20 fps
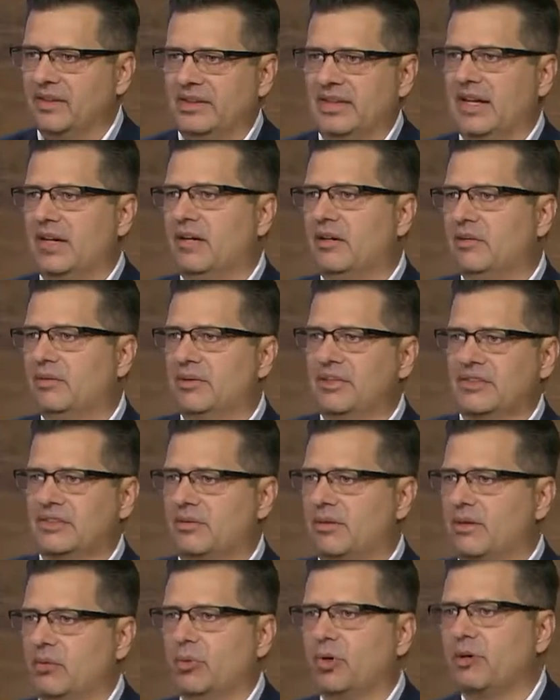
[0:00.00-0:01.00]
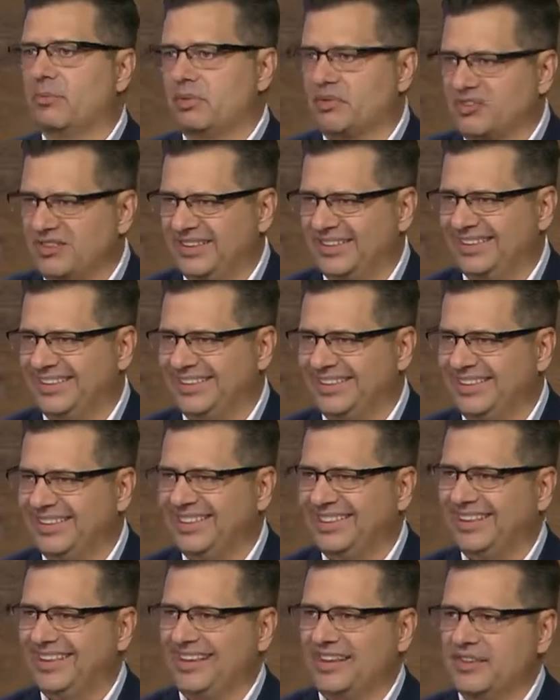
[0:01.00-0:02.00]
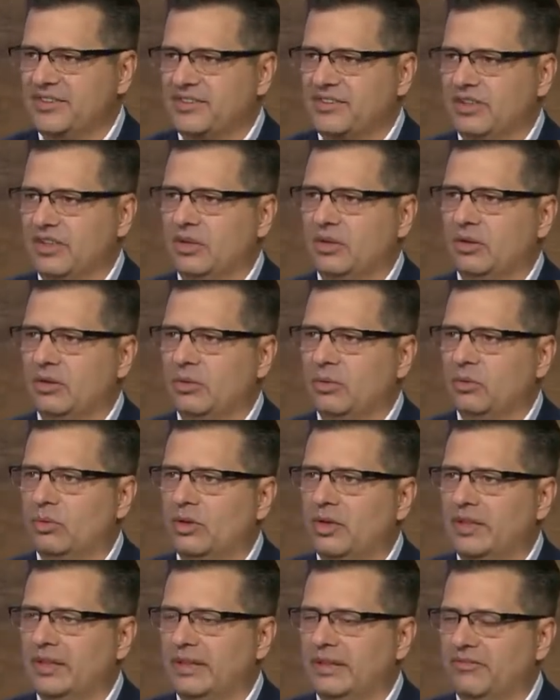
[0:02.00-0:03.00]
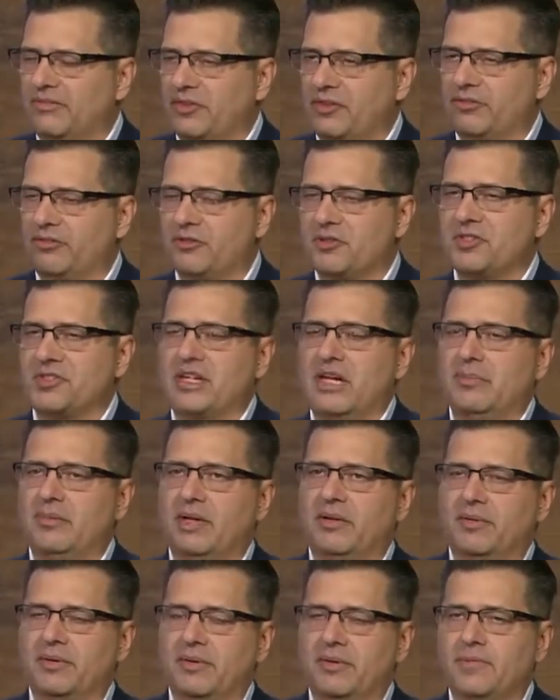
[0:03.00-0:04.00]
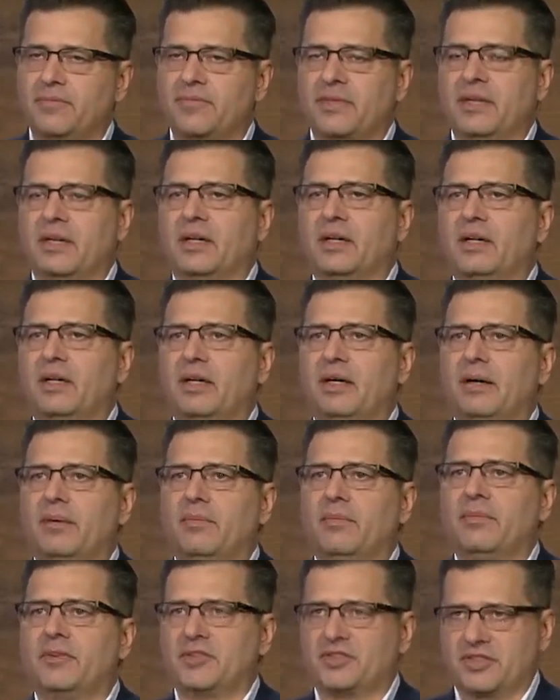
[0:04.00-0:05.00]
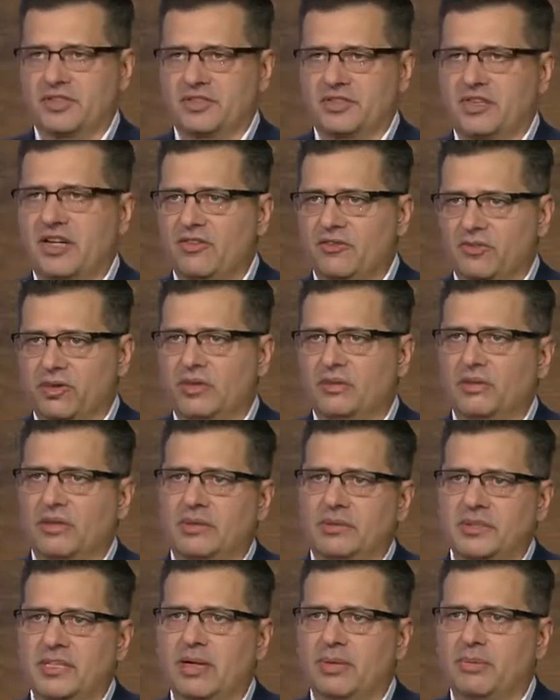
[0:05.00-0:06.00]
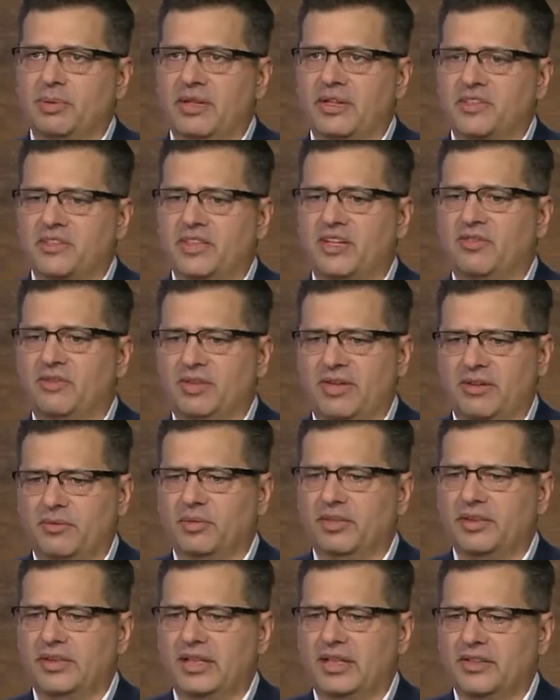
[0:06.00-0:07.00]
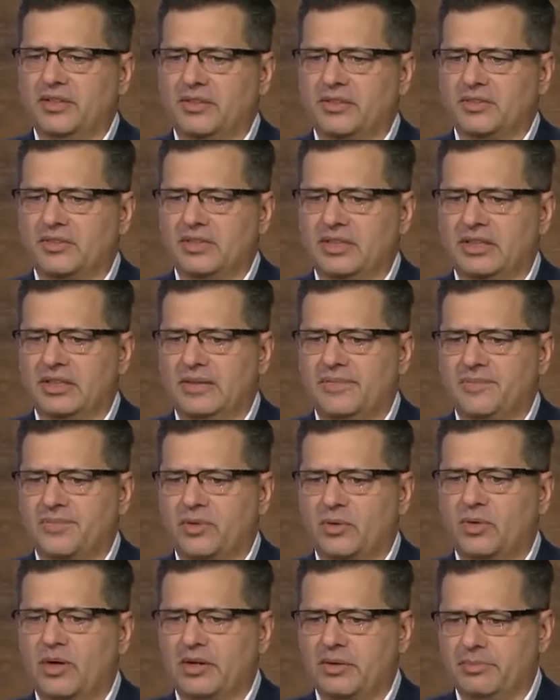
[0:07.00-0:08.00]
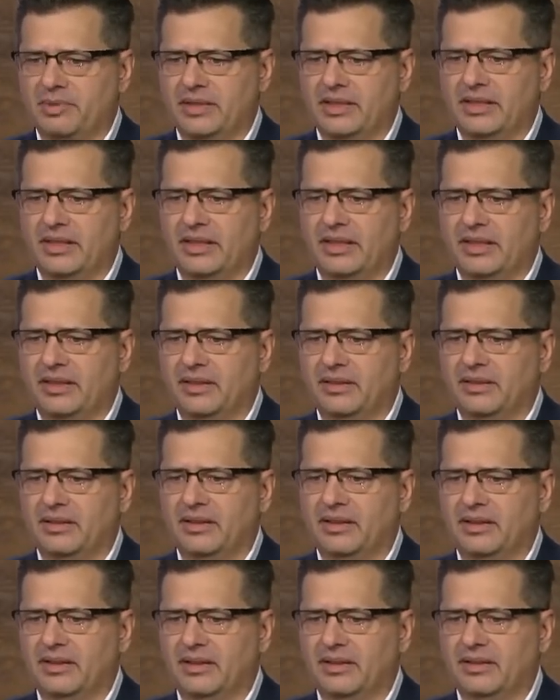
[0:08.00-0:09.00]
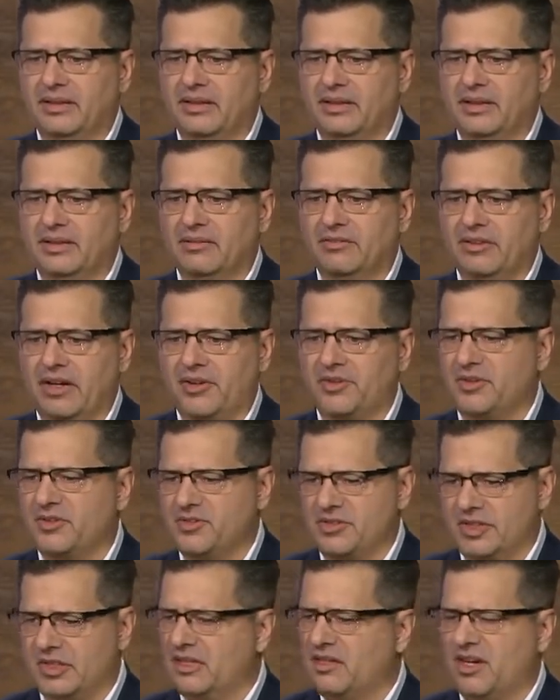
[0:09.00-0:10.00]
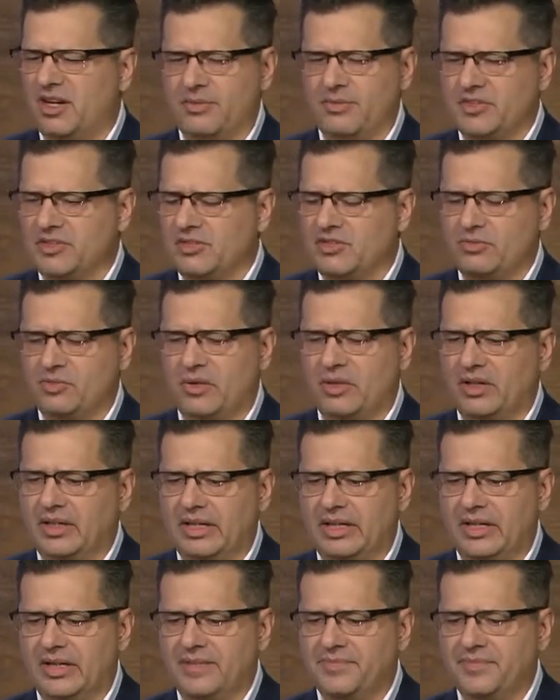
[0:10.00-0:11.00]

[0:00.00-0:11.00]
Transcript: now it's around 1%. And so, for the first time ever, there's a retirement planning software that I use quite a bit, and the founder, who's an economist, smart guy,